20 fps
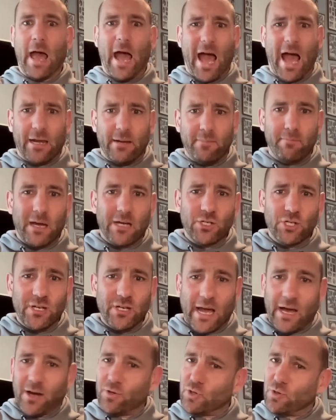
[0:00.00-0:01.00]
And imagine
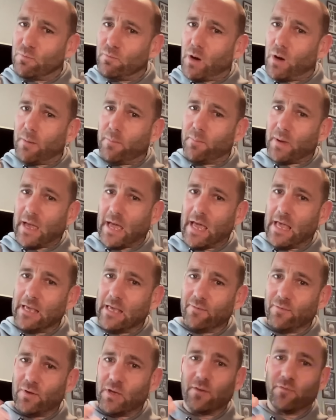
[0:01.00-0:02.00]
how you might
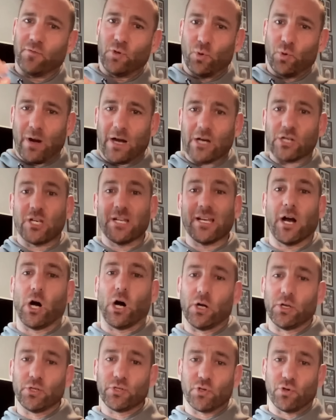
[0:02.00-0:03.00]
behave if you're actually
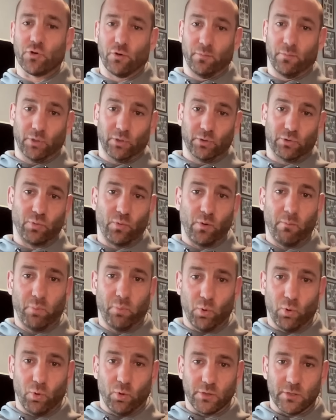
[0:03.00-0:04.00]
answerable to a
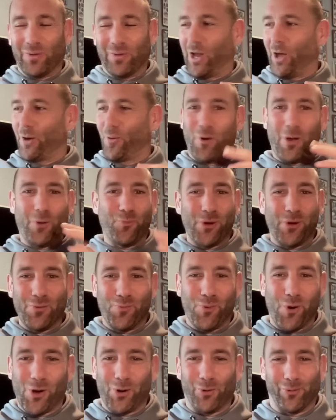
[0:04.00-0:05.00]
board. Like when we
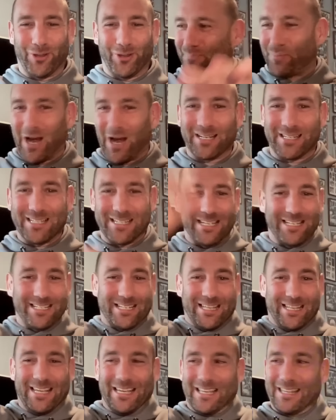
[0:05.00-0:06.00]
work with practices
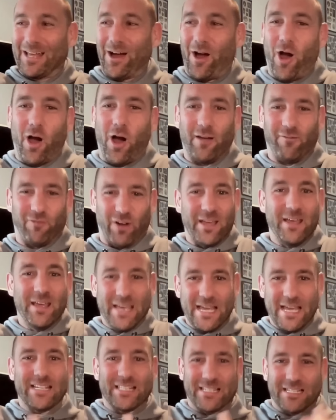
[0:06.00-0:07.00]
in the Hive, like
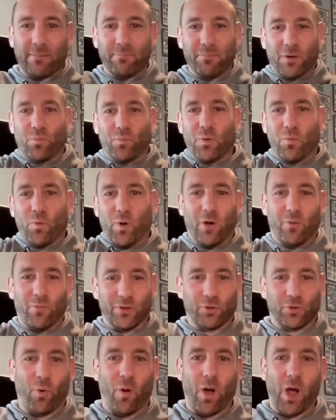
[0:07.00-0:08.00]
it's something we work
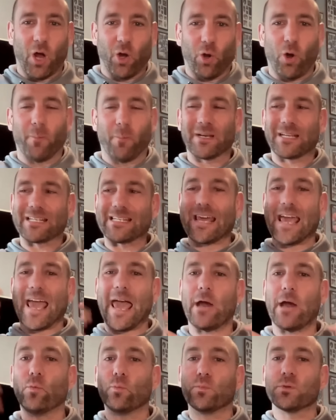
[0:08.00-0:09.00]
with quite a lot because it
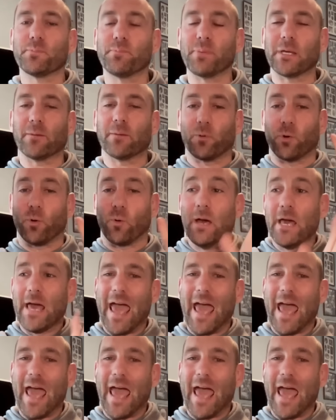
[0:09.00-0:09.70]
helps people